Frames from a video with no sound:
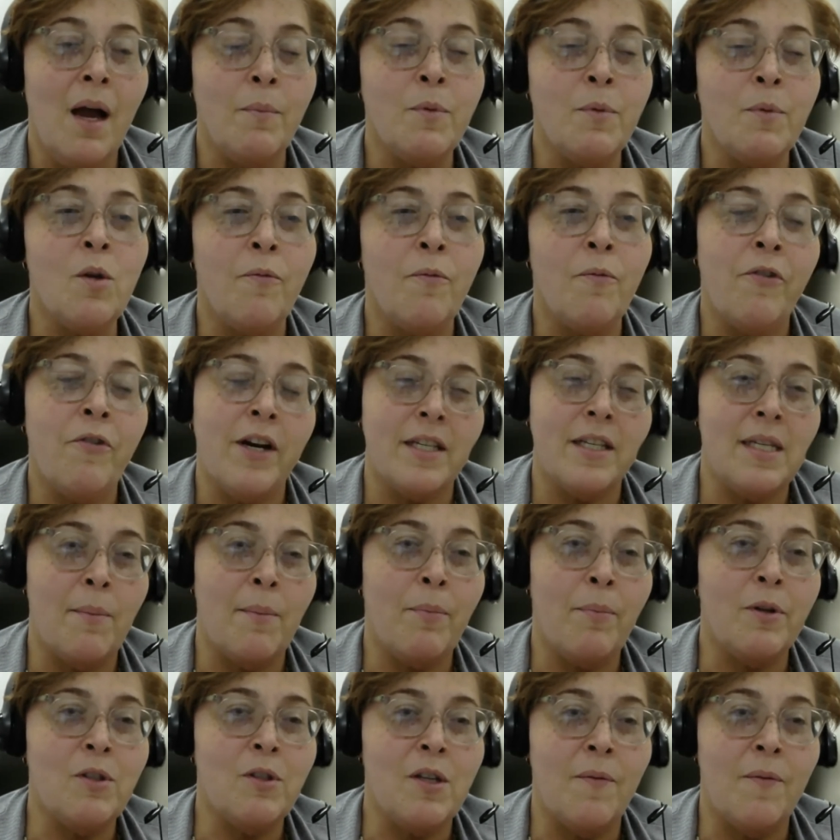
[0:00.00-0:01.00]
So for
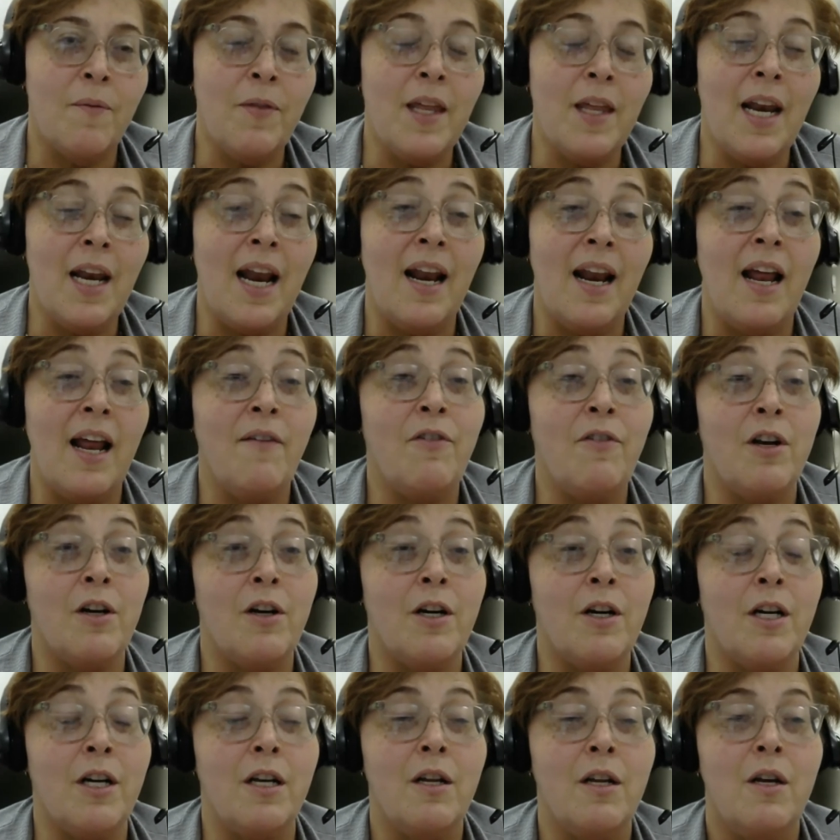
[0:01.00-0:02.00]
example, something that I've
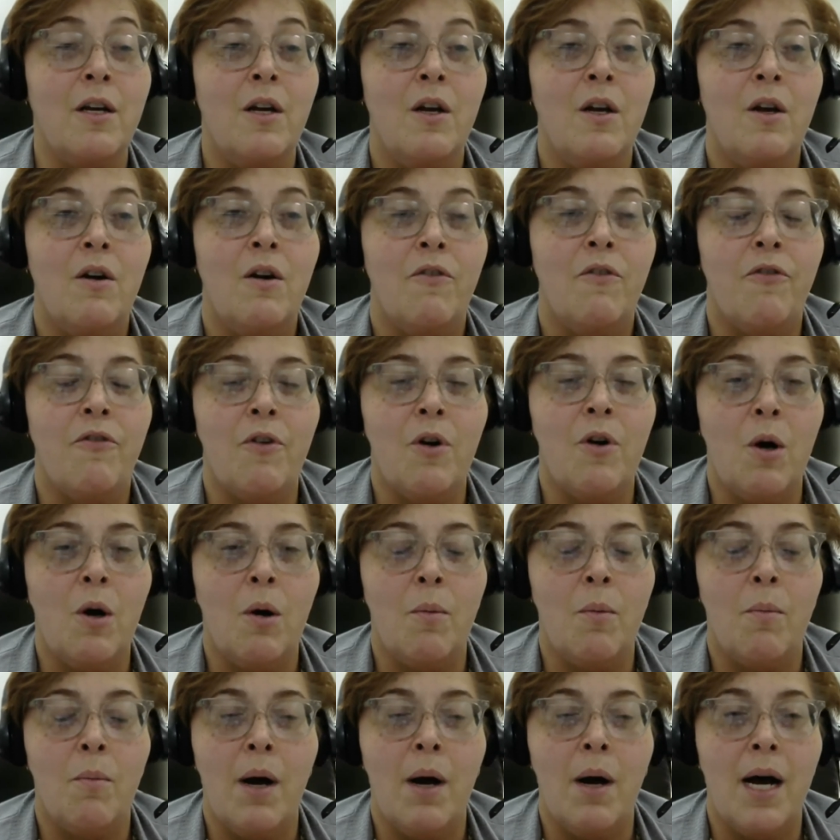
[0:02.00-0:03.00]
learned
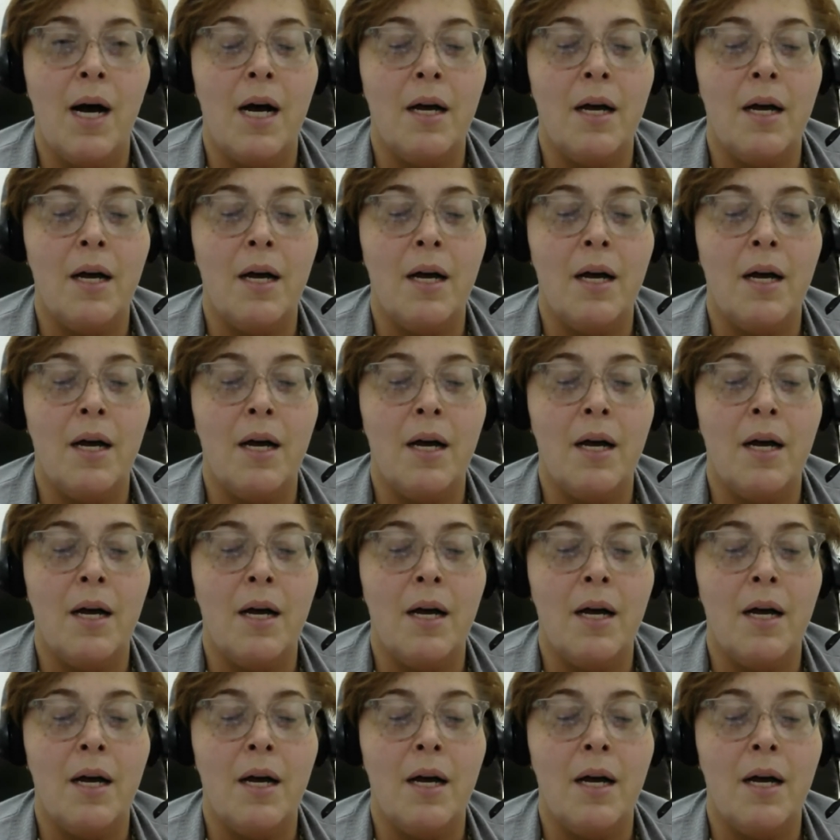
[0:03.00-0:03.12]
from